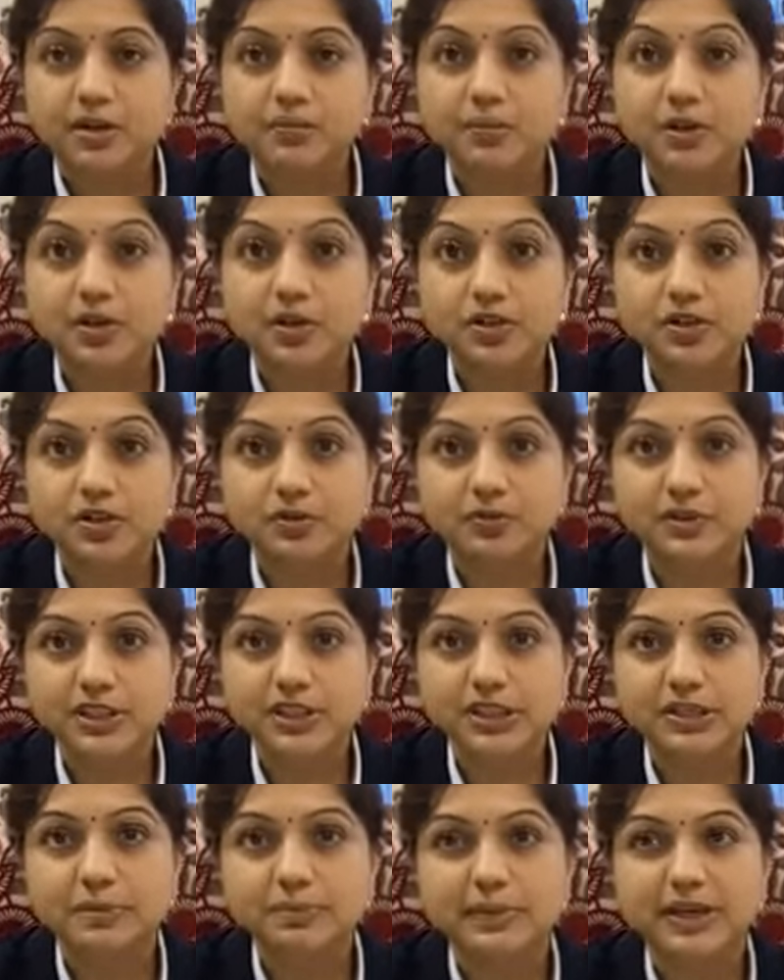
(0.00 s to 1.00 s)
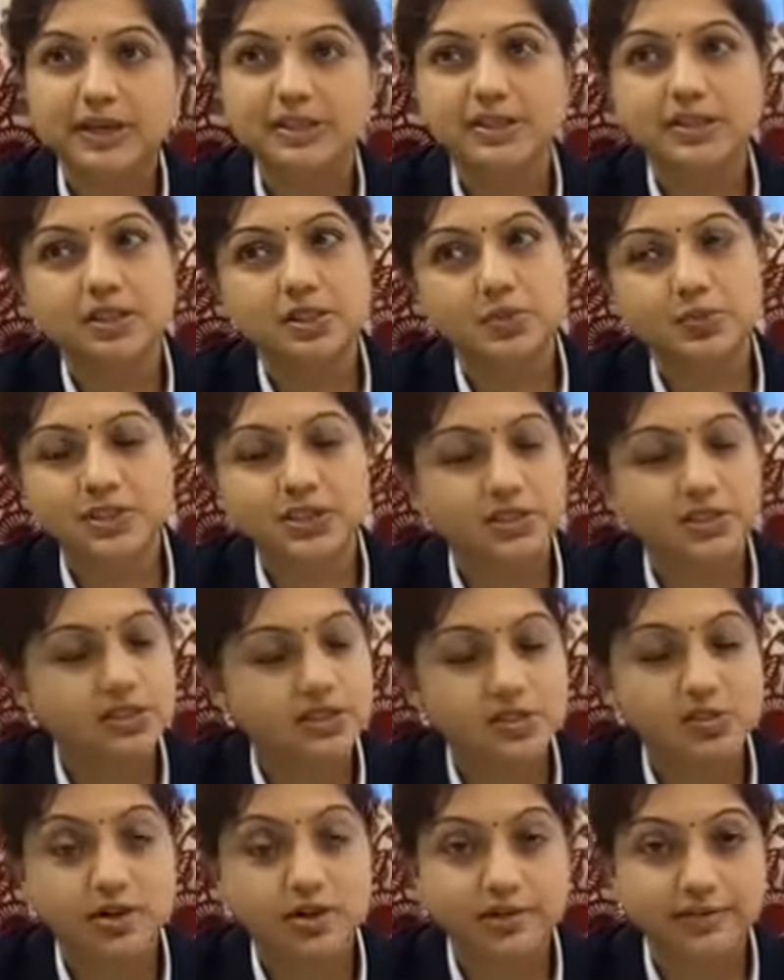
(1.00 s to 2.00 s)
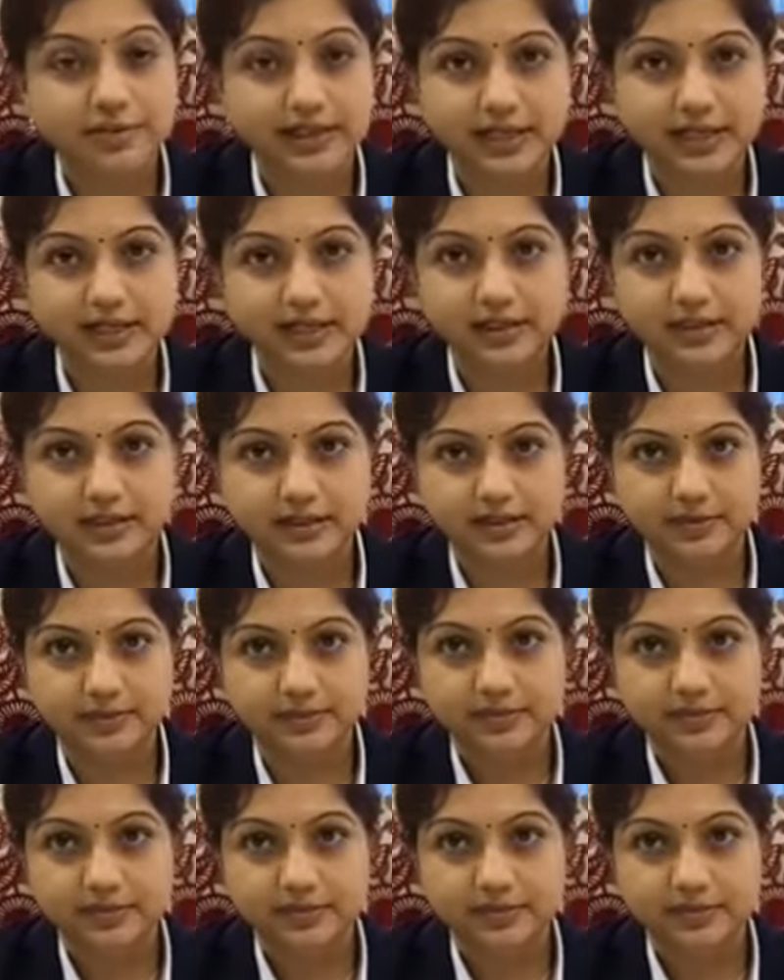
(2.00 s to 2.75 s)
because of which the patient's vision is not very clear.